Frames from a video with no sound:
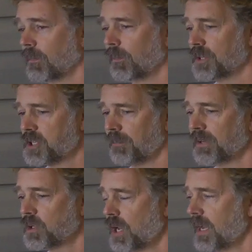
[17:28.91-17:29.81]
But
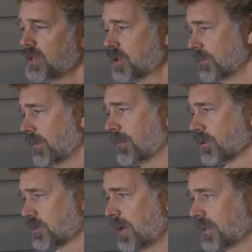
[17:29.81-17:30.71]
something changed in my
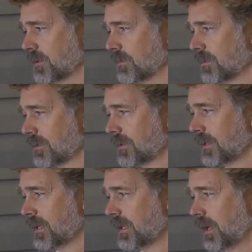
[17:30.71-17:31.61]
perspective
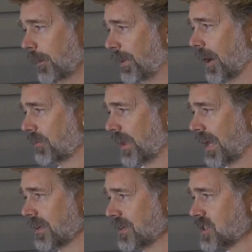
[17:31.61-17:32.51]
about
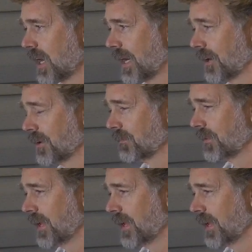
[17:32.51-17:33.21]
that entire